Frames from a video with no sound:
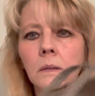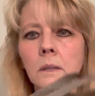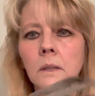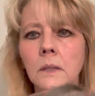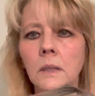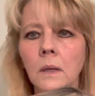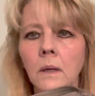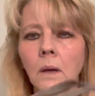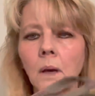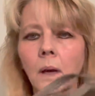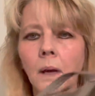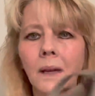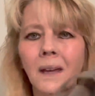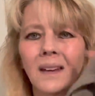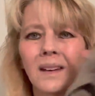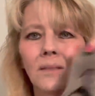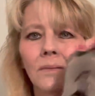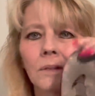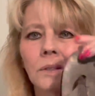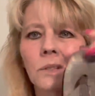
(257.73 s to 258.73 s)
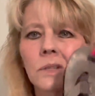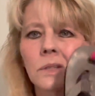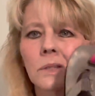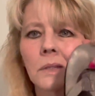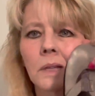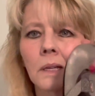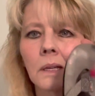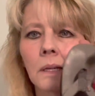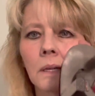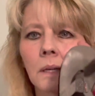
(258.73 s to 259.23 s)
So I kind of wish
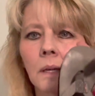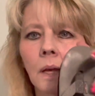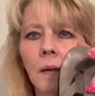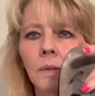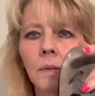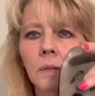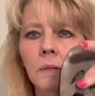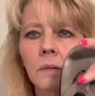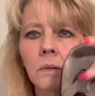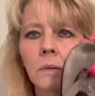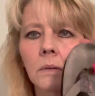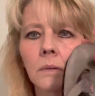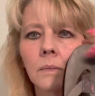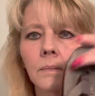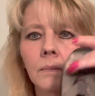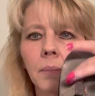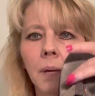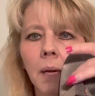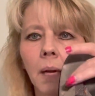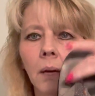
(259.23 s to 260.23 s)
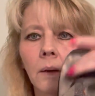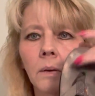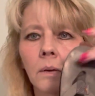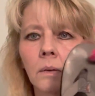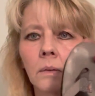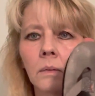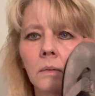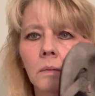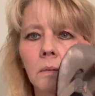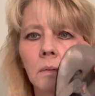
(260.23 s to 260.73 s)
they didn't have this little
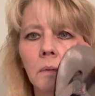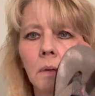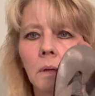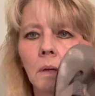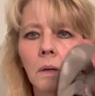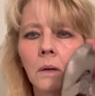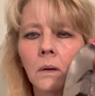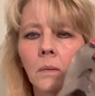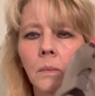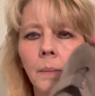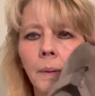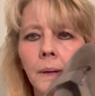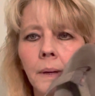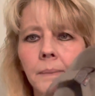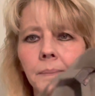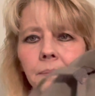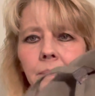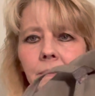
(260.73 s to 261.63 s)
pattern, but